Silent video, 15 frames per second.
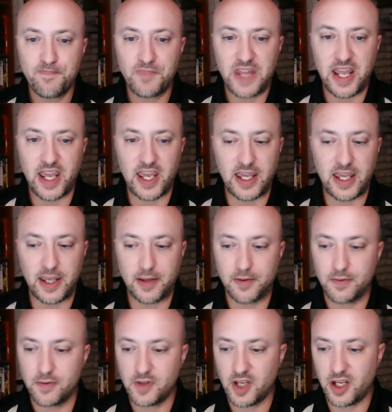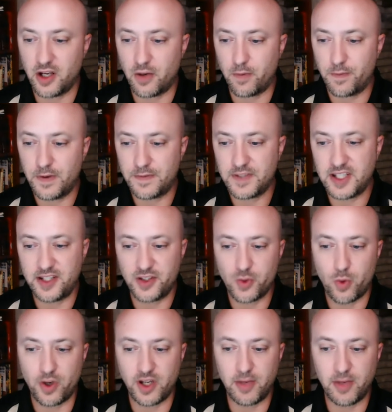a
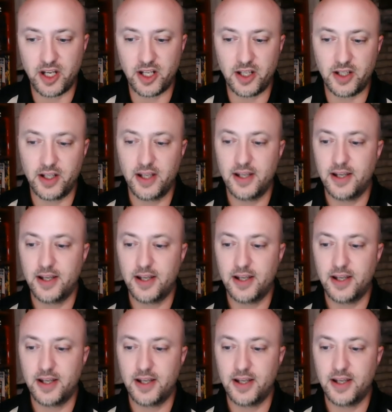15-20 minute